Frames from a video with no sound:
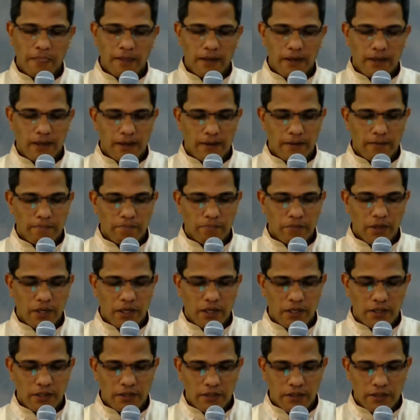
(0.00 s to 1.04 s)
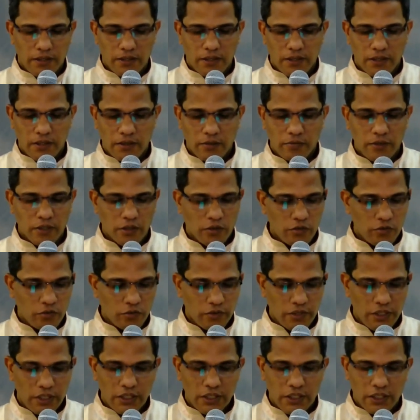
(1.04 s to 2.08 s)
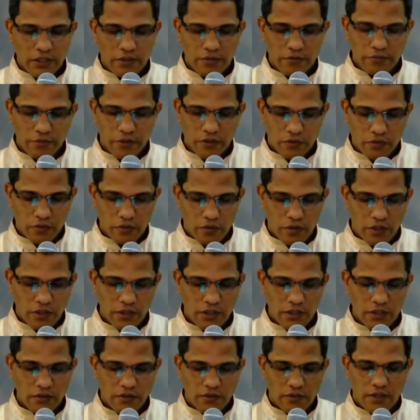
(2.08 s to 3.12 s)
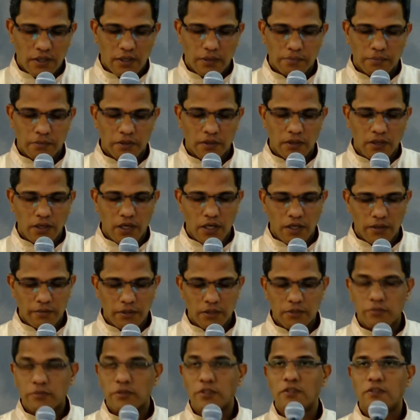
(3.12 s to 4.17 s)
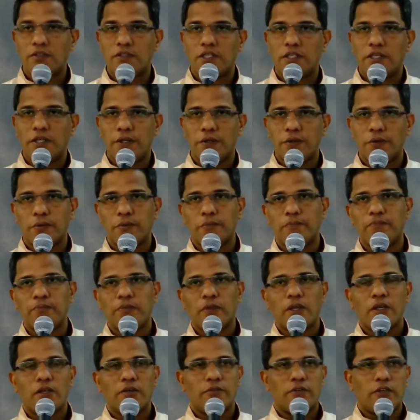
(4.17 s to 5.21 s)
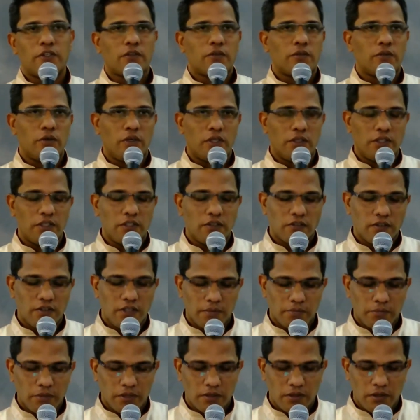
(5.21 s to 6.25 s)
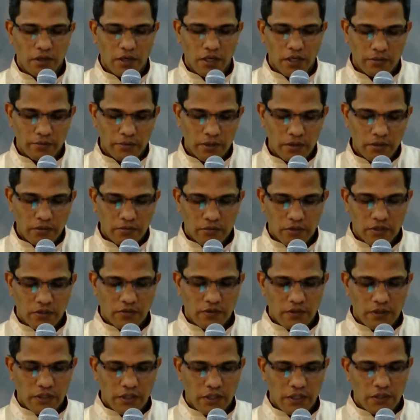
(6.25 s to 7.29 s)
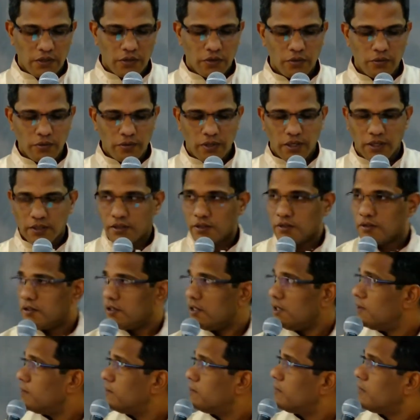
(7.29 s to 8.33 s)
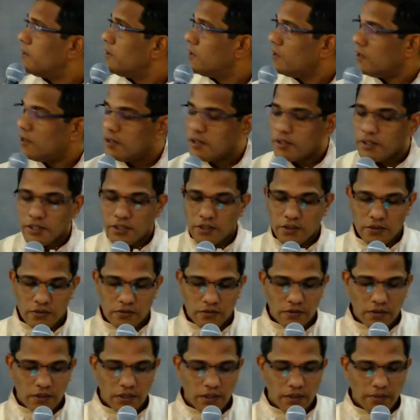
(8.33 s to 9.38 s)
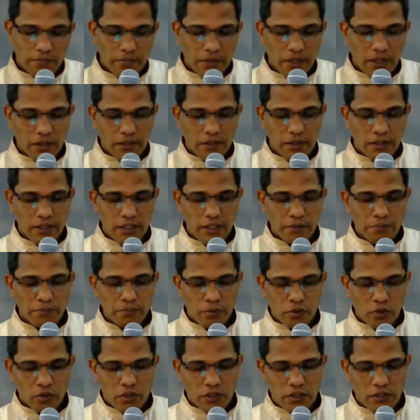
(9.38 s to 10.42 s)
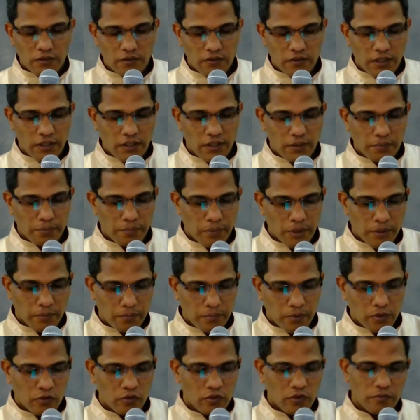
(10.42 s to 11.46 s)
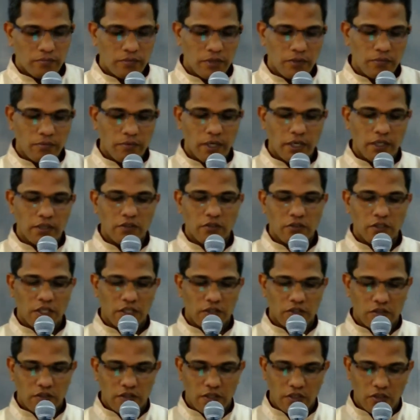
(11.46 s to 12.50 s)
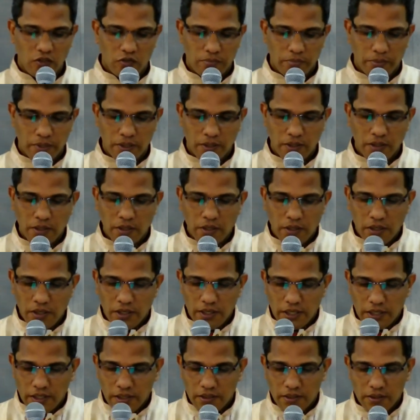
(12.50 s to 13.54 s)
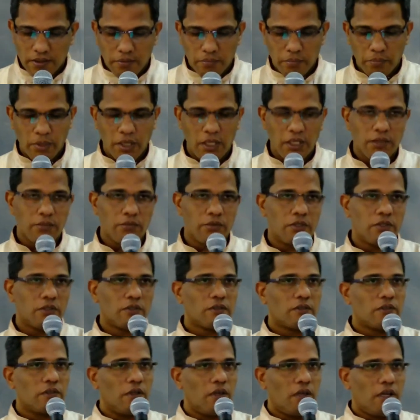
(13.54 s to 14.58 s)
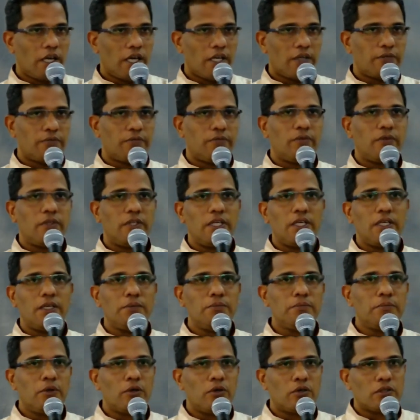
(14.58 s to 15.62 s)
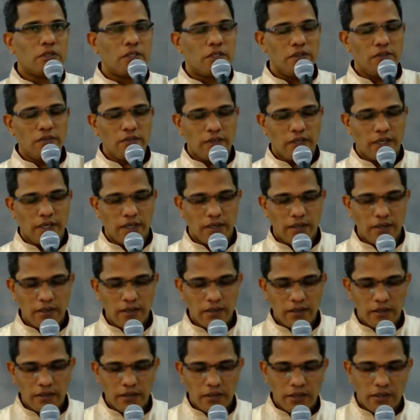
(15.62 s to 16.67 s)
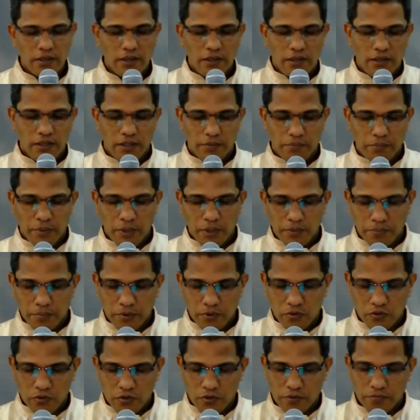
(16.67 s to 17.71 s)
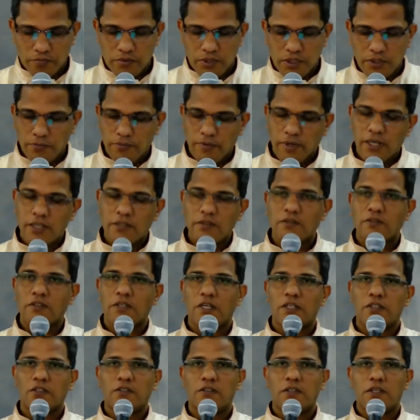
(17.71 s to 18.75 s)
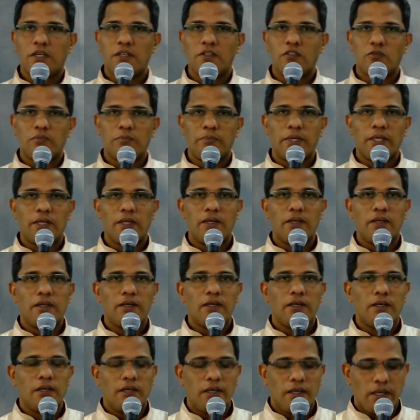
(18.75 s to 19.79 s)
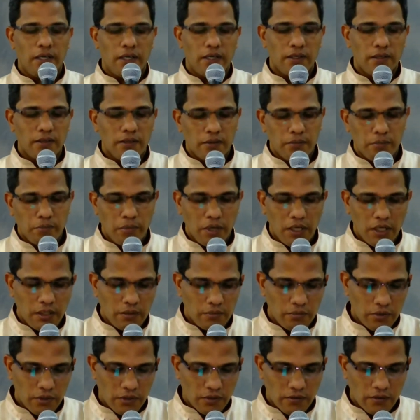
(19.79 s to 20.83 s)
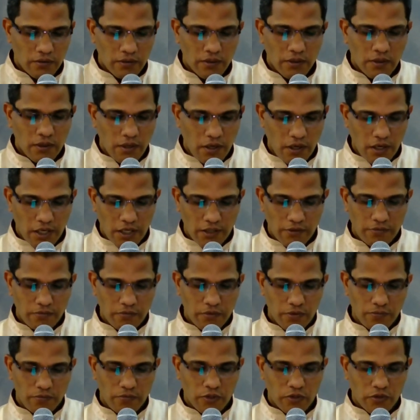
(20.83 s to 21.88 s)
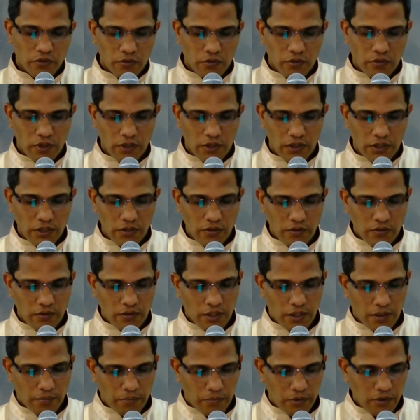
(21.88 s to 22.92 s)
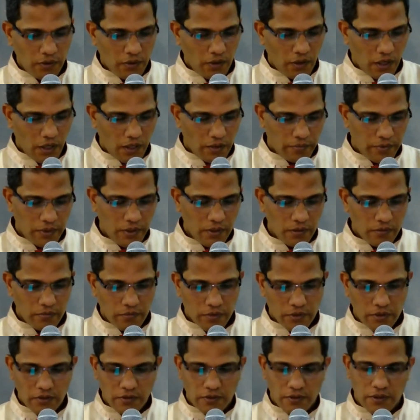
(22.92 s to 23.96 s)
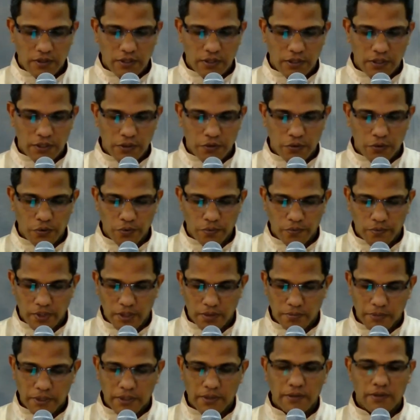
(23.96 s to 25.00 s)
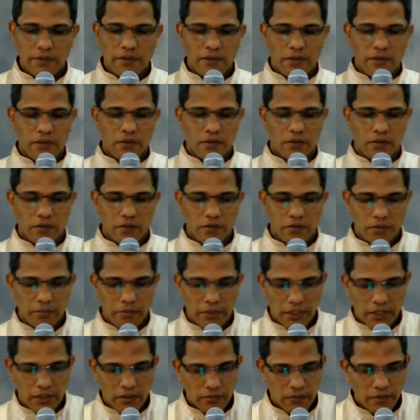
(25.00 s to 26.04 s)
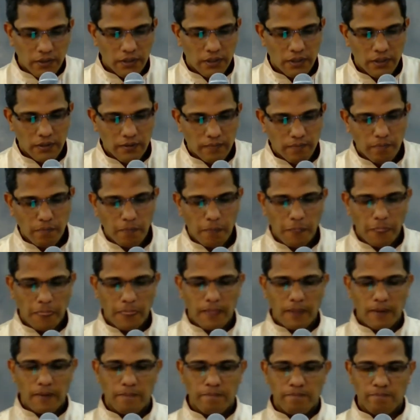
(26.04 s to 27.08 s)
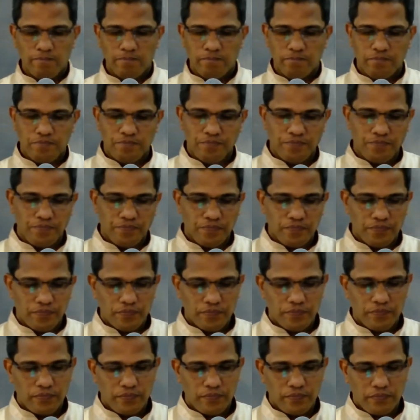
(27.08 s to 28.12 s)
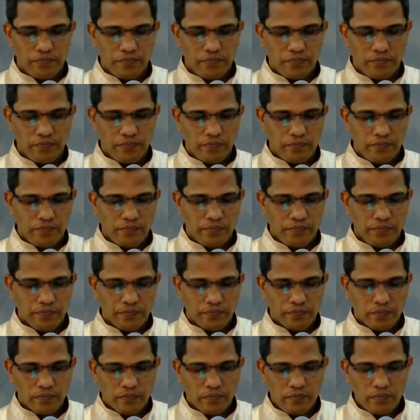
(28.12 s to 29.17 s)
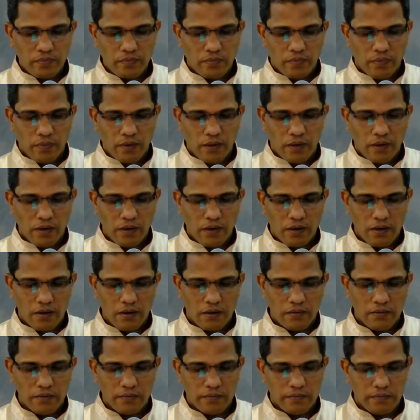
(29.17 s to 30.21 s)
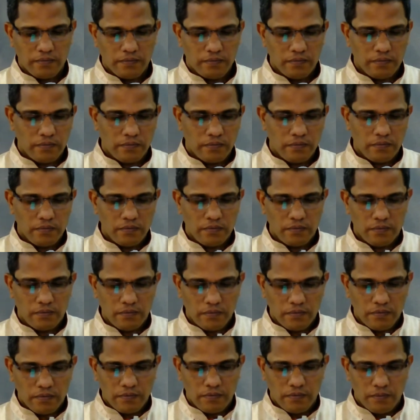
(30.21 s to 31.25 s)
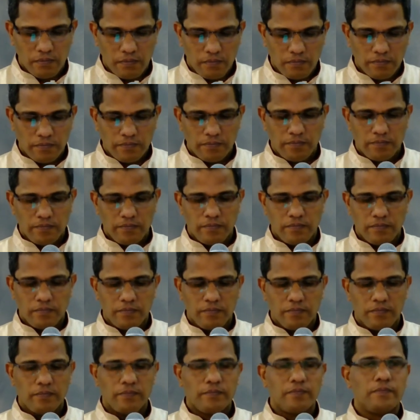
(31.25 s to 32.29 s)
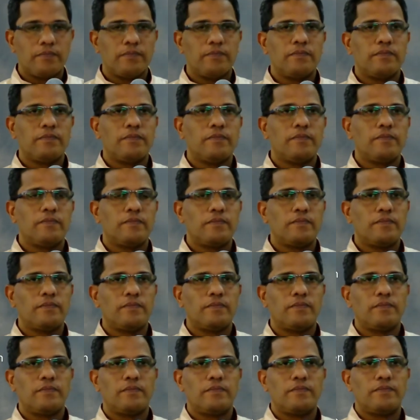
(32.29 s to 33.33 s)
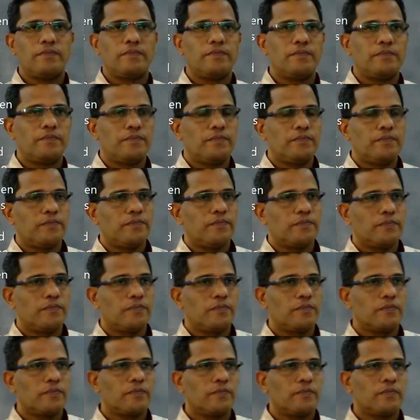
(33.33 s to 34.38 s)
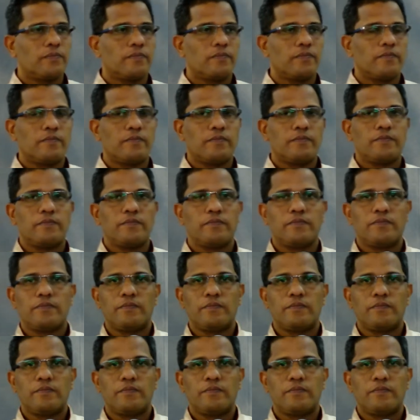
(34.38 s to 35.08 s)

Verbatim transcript: Um, and uh, we're going to read uh, First Corinthians chapter eleven verse thirty-two. First Corinthians chapter eleven verse thirty-two, and the theme is uh, uh, the importance and the purpose of divine chastisement in believers' life. The importance and the purpose of divine chastisement in believers' life, from First Corinthians chapter eleven verse thirty-two. Amen. Nevertheless, when you when we are judged in this way by the Lord, we are being disciplined so that we will not be finally condemned with the world.